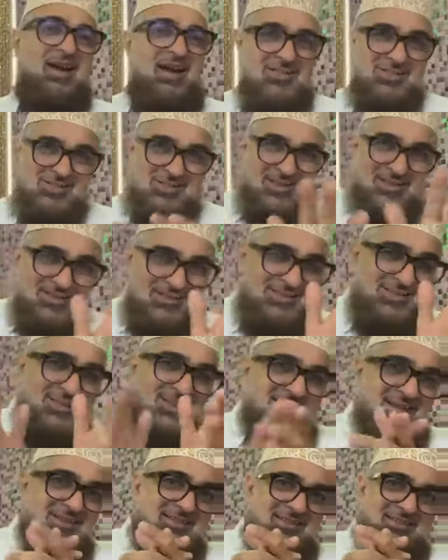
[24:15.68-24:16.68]
a last
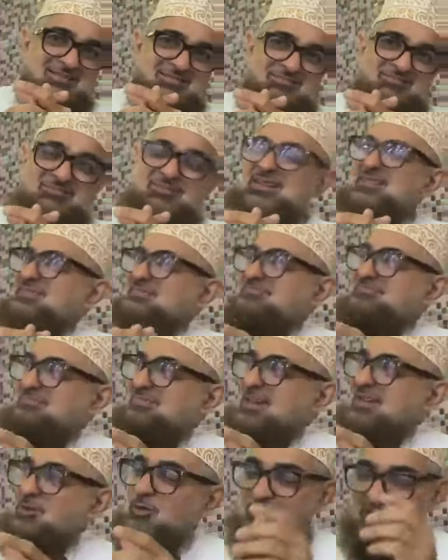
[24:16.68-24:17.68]
incident, but
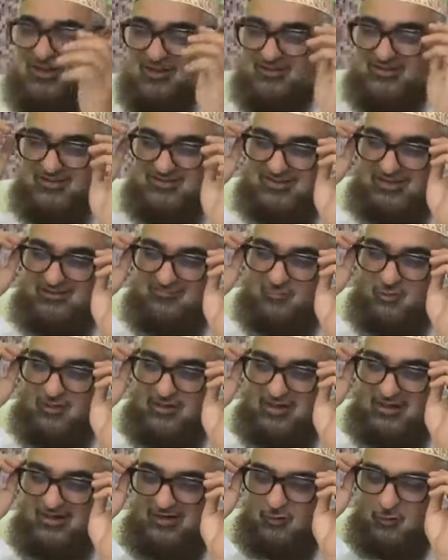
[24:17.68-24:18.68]
I don't think the
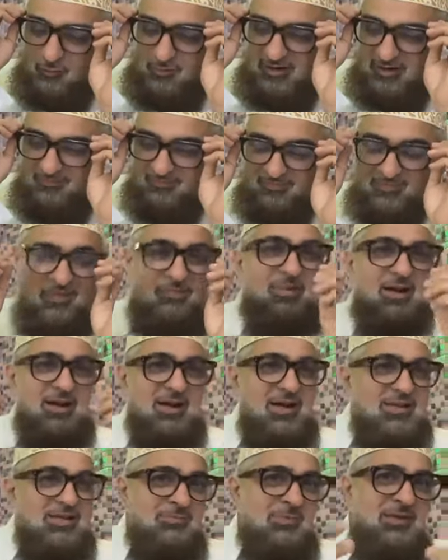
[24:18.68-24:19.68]
time would allow me,
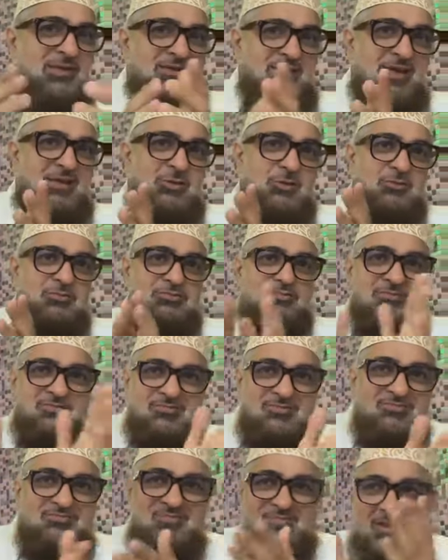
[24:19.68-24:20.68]
but let me try to
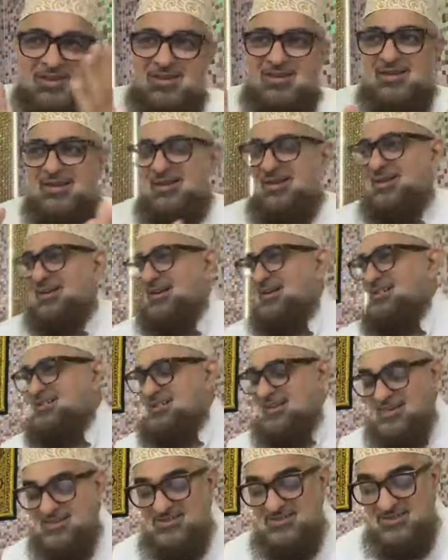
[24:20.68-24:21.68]

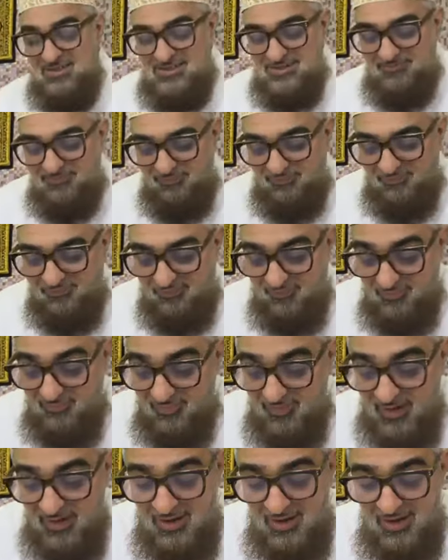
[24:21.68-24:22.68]
concise this.
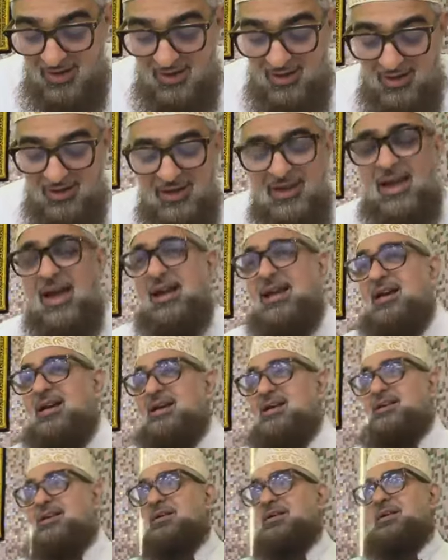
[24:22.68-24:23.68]
He
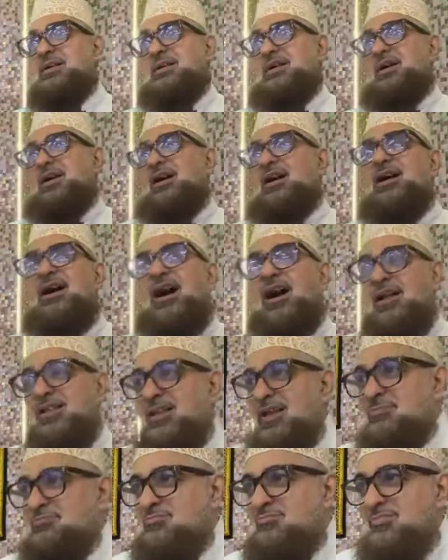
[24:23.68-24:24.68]
had a
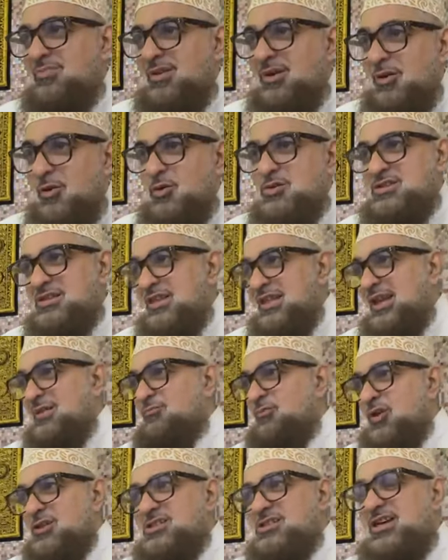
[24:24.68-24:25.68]
khadim whose
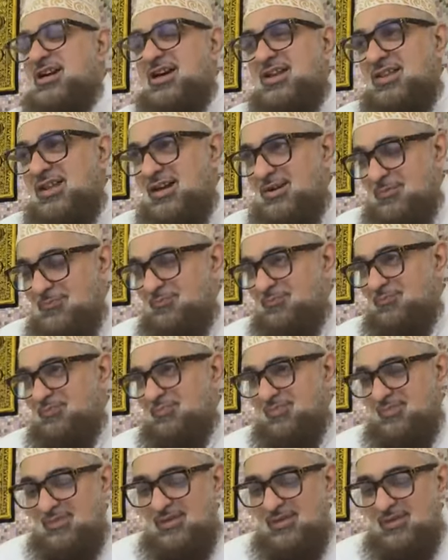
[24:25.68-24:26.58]
name was Khadir.